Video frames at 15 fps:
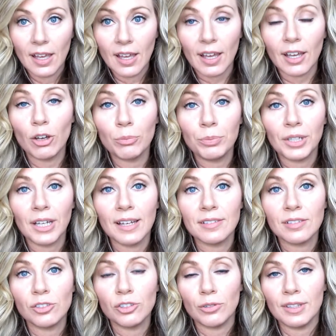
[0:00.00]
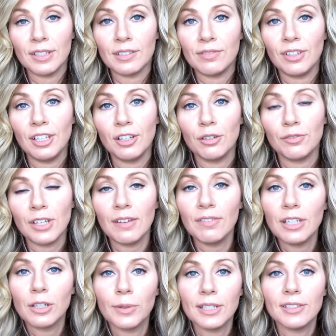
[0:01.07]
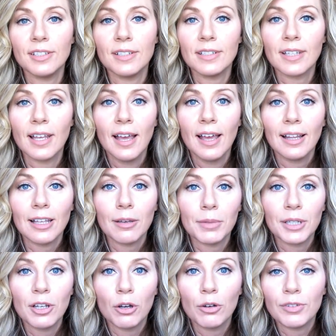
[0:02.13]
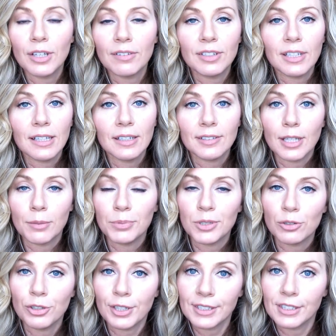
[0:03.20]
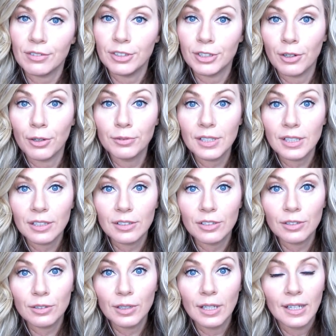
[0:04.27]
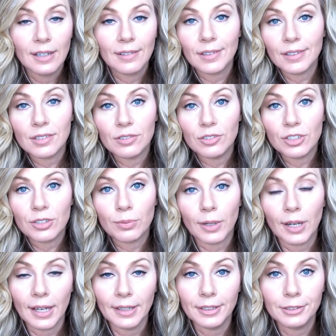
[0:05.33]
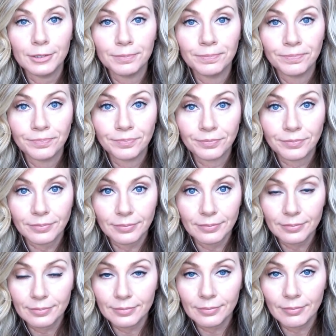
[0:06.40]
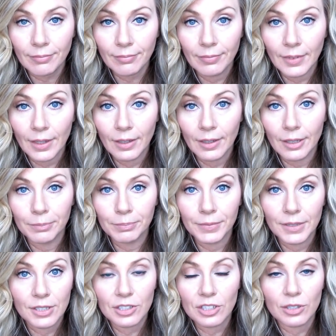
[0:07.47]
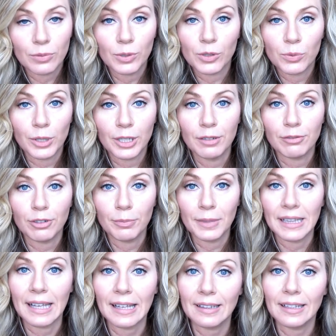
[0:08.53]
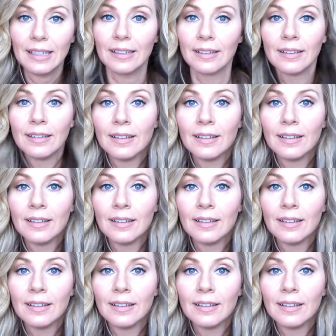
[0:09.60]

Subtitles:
I hope you guys enjoyed this video. If you have any questions, let me know. If you have any tips or tricks of your own that you do. This is just what I do. It's just what's working for me lately.